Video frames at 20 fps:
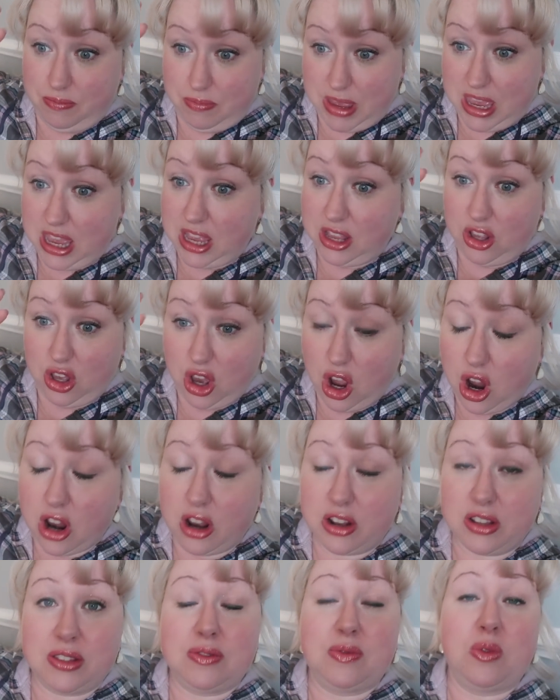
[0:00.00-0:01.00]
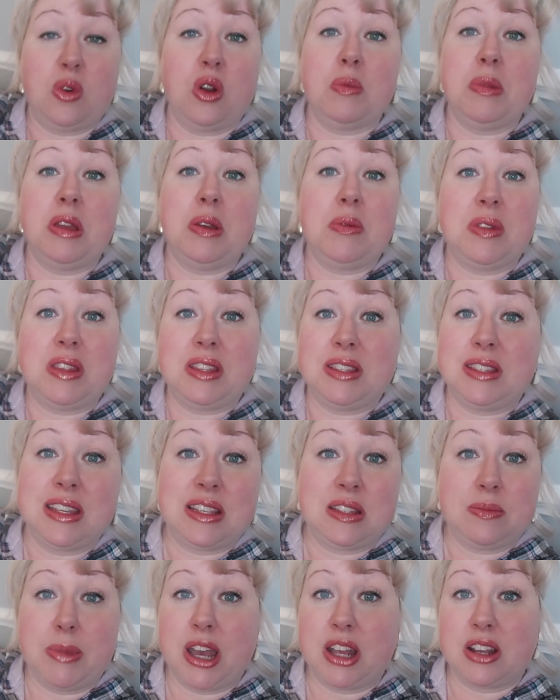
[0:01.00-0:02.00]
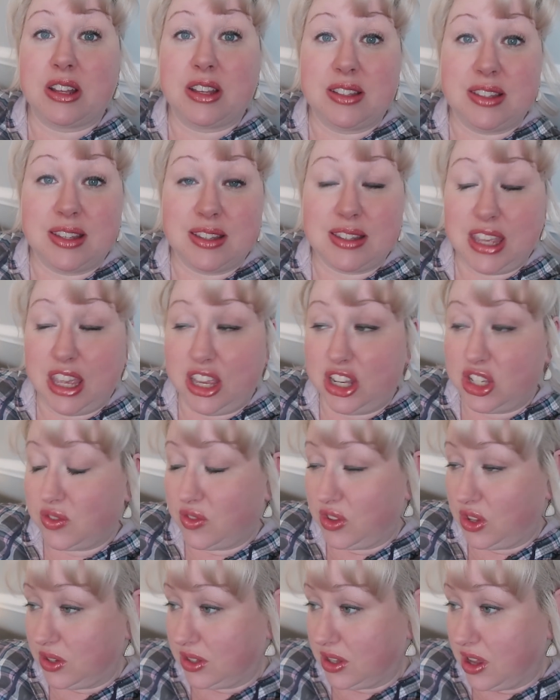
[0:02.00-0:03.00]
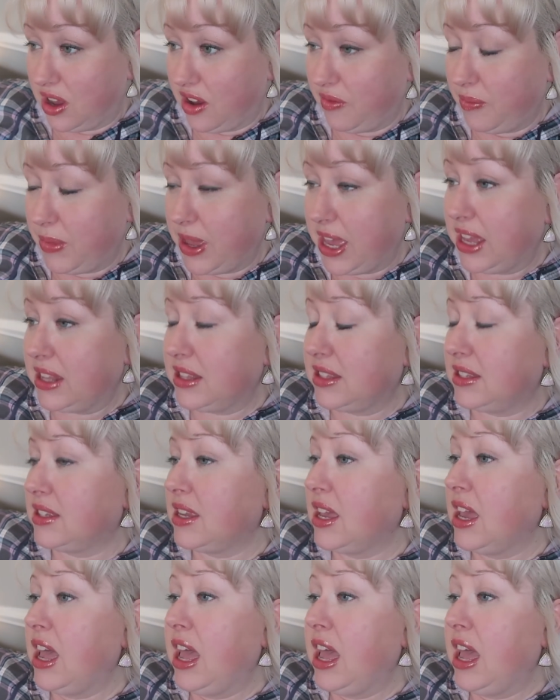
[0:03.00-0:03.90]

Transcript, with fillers: bed carts for me with six boxes each for those loft beds.